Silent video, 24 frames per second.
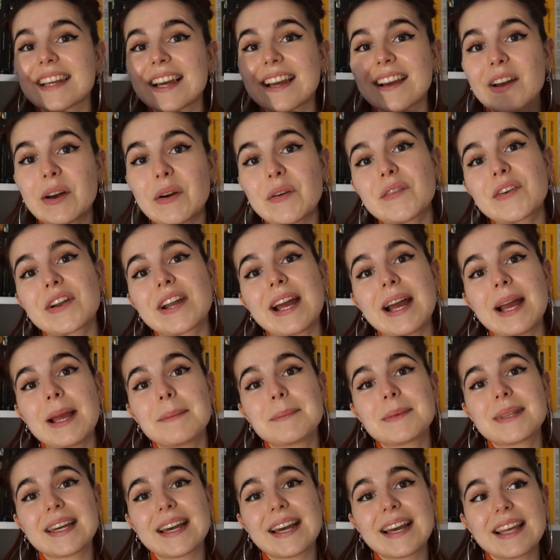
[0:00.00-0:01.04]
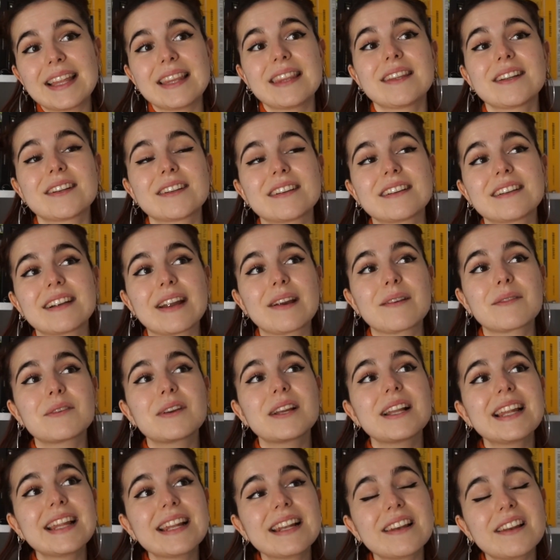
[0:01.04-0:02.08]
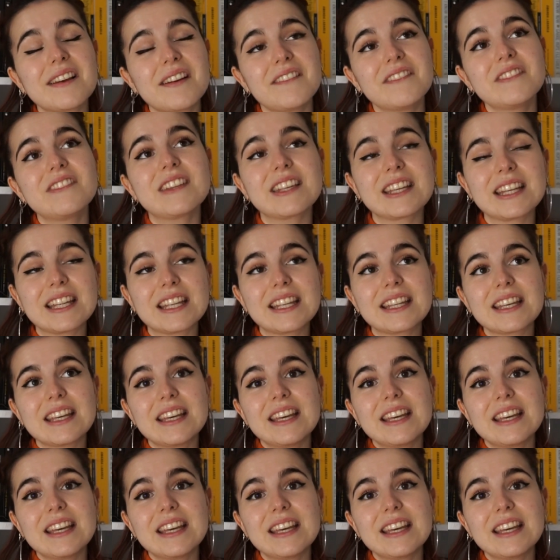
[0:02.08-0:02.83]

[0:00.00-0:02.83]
overhyped either. I really loved it.